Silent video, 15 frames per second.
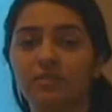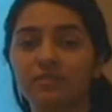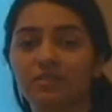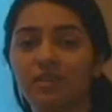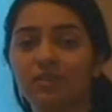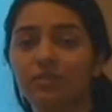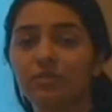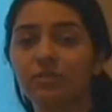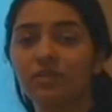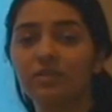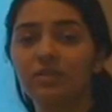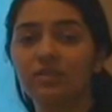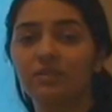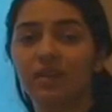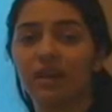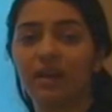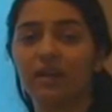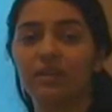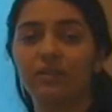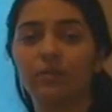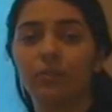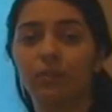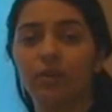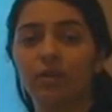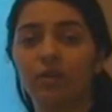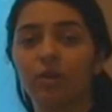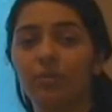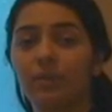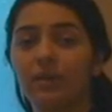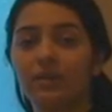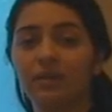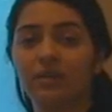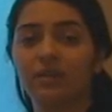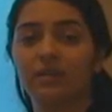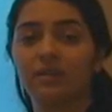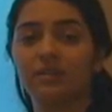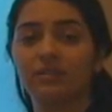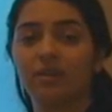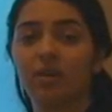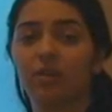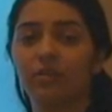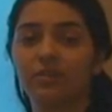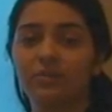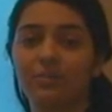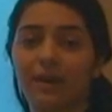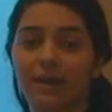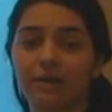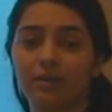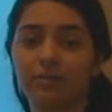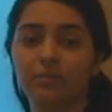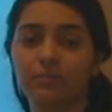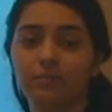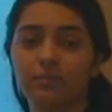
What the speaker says: so that you can decide what your opinion is on this matter.